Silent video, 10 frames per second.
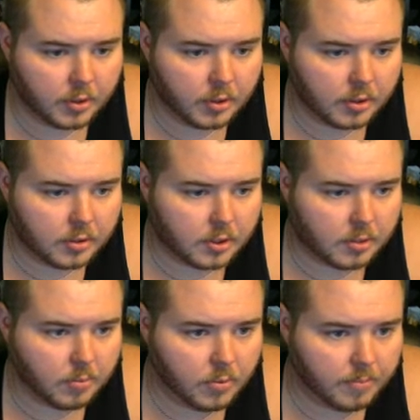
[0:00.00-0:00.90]
Let's
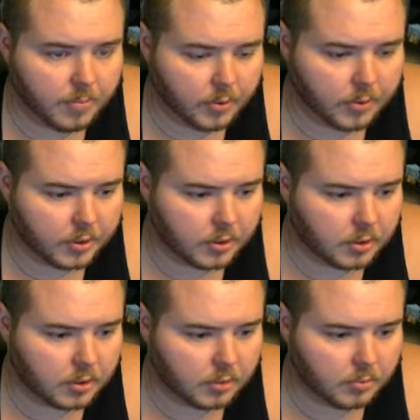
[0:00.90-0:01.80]
keep on building.
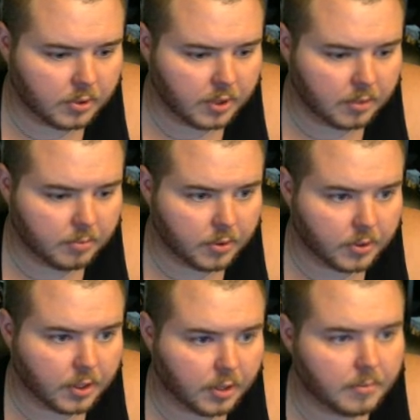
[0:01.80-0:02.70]
I want to keep
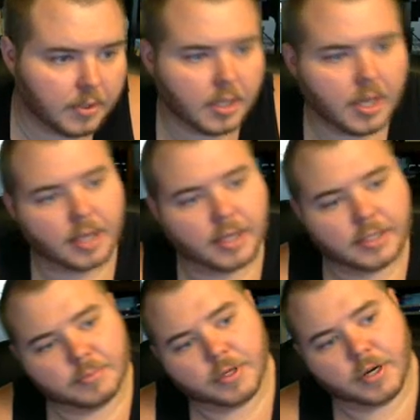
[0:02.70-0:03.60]
building up. I like to
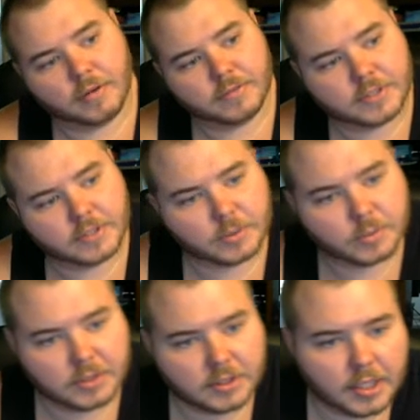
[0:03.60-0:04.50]
put offices on
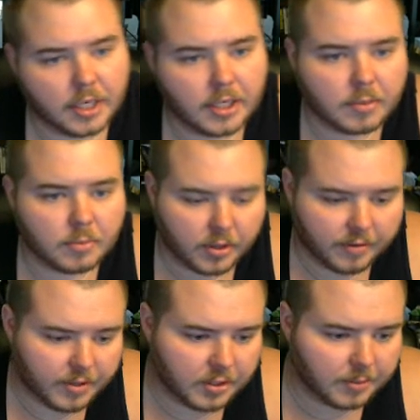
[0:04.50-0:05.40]
one side, and I'm going to
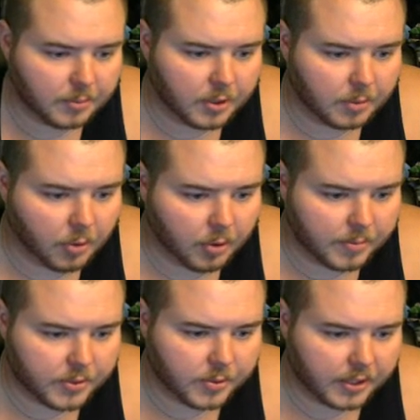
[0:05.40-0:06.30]
eventually put the
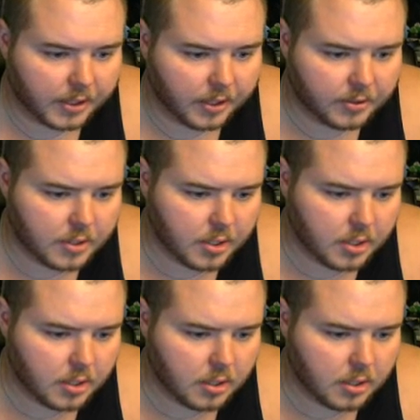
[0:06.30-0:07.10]
apartments on the other side.